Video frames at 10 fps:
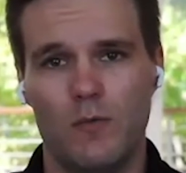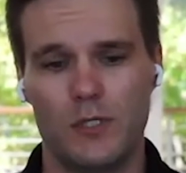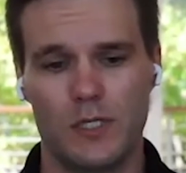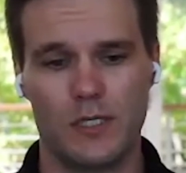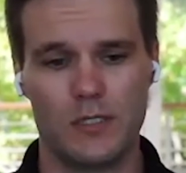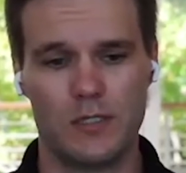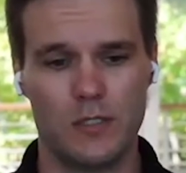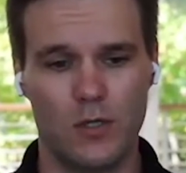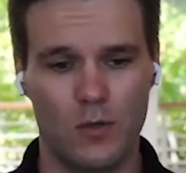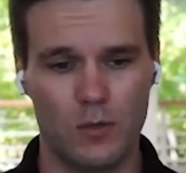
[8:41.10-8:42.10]
which is
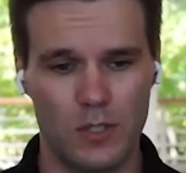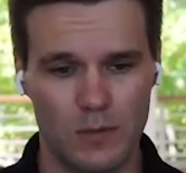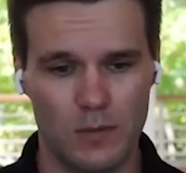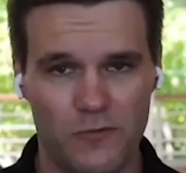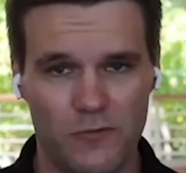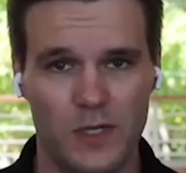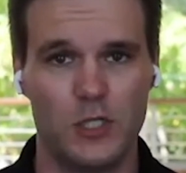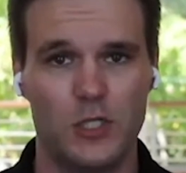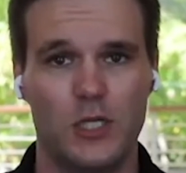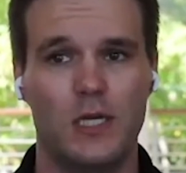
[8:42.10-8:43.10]
you know, the
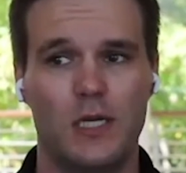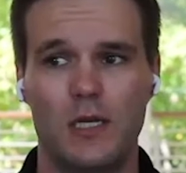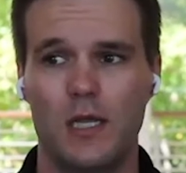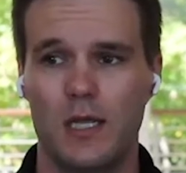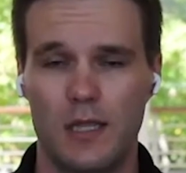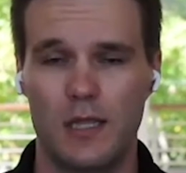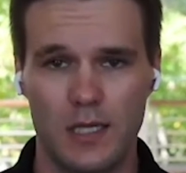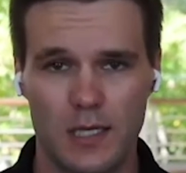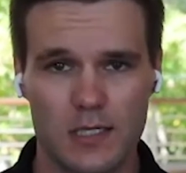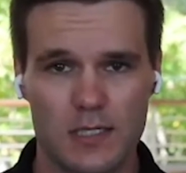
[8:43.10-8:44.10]
finishing
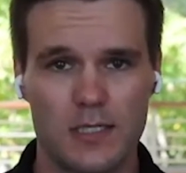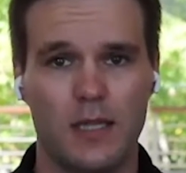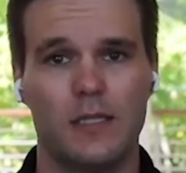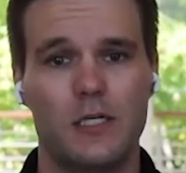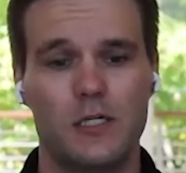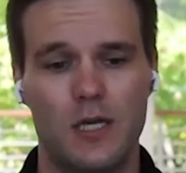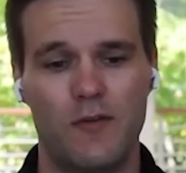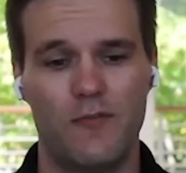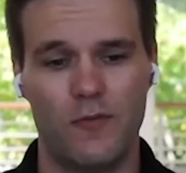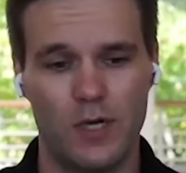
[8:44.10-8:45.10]
the consolidation
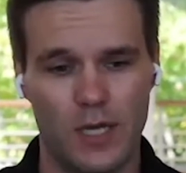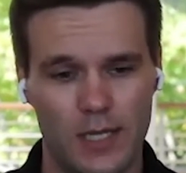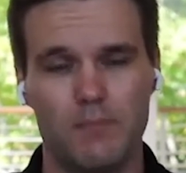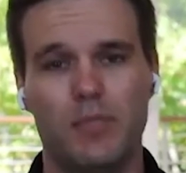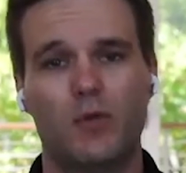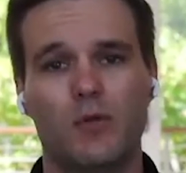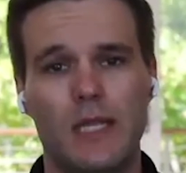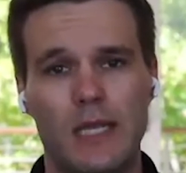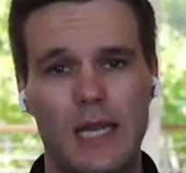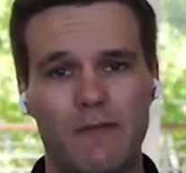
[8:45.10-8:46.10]
effort and then build
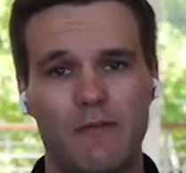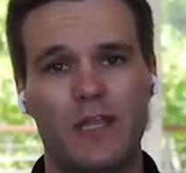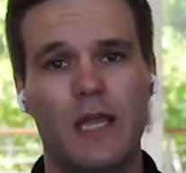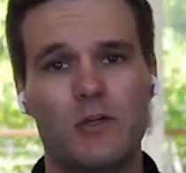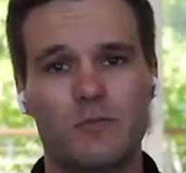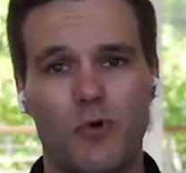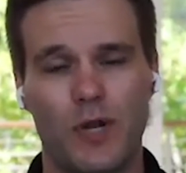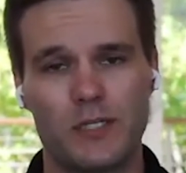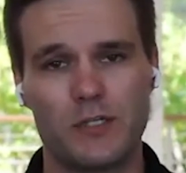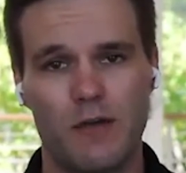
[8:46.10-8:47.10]
and then everything else
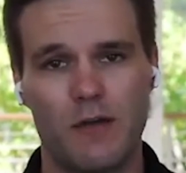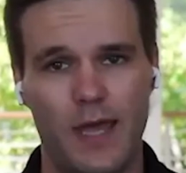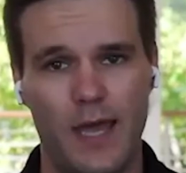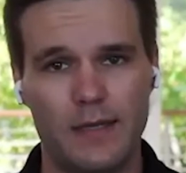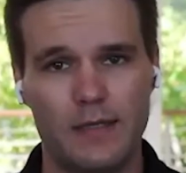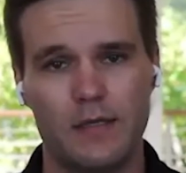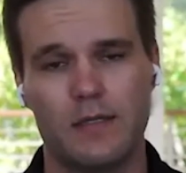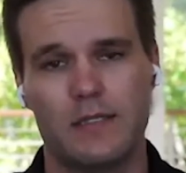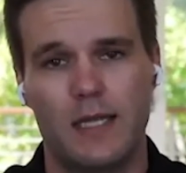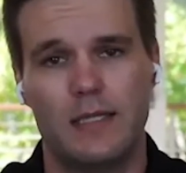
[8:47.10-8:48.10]
branches off of that
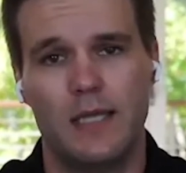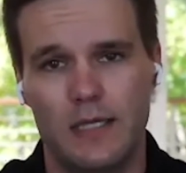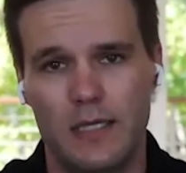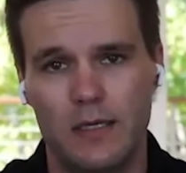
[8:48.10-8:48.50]
is that the absolutely.